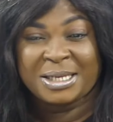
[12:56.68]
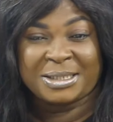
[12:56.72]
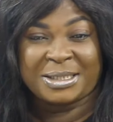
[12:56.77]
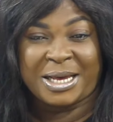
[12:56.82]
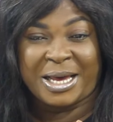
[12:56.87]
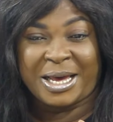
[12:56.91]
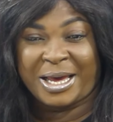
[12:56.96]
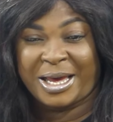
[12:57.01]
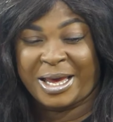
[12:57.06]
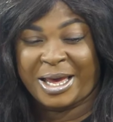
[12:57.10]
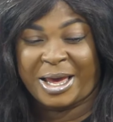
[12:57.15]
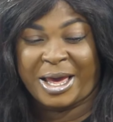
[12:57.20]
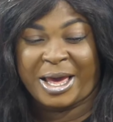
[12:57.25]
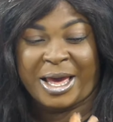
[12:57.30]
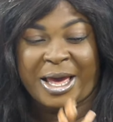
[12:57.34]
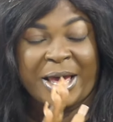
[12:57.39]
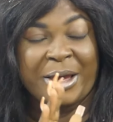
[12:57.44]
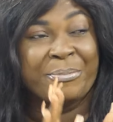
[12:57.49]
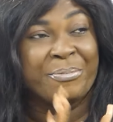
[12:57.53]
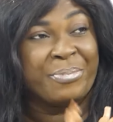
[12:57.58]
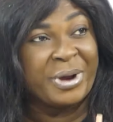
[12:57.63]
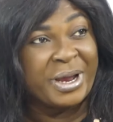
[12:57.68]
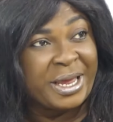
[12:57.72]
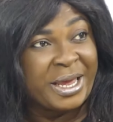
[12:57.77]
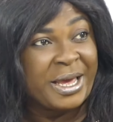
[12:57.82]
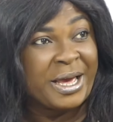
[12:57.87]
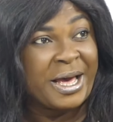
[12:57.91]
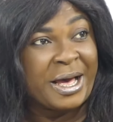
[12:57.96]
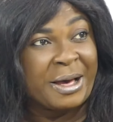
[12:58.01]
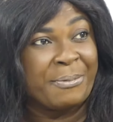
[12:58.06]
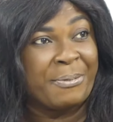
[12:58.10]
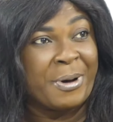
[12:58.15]
Say a
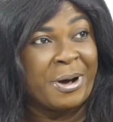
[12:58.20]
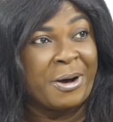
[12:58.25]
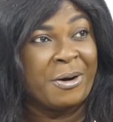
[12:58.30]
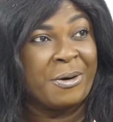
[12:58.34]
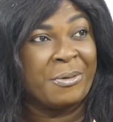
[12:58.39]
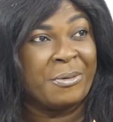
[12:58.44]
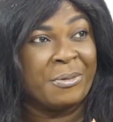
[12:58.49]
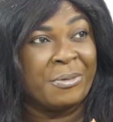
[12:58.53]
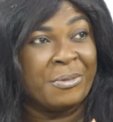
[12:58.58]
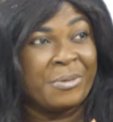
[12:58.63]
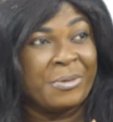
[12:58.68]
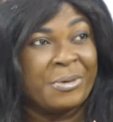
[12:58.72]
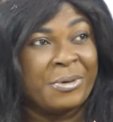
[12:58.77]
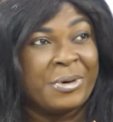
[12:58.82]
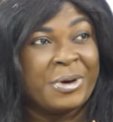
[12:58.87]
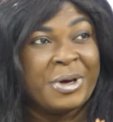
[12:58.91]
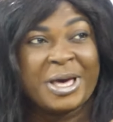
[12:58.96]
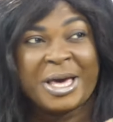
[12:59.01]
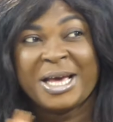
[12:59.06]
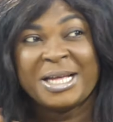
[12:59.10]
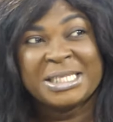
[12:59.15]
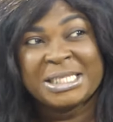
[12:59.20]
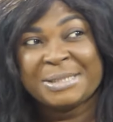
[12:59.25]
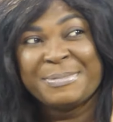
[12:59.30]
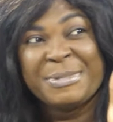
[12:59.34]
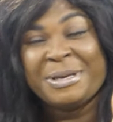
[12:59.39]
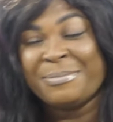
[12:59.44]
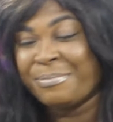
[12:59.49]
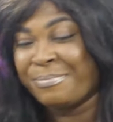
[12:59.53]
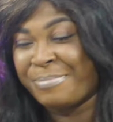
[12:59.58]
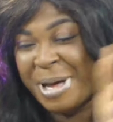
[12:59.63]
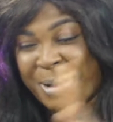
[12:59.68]
breaking up. It
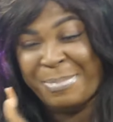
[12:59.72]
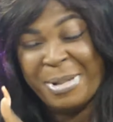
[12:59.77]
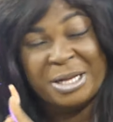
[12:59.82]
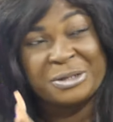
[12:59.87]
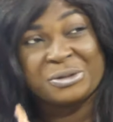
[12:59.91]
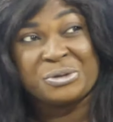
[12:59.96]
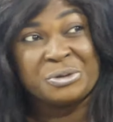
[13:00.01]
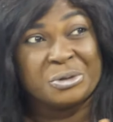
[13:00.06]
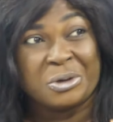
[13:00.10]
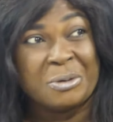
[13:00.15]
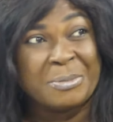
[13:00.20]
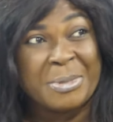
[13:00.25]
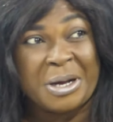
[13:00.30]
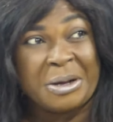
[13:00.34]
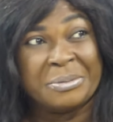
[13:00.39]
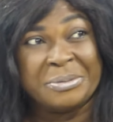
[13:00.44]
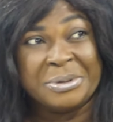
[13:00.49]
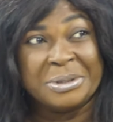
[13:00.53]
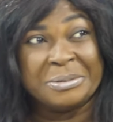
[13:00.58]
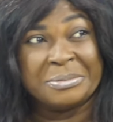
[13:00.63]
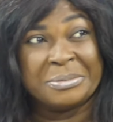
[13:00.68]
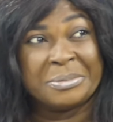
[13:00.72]
means Papa to normal.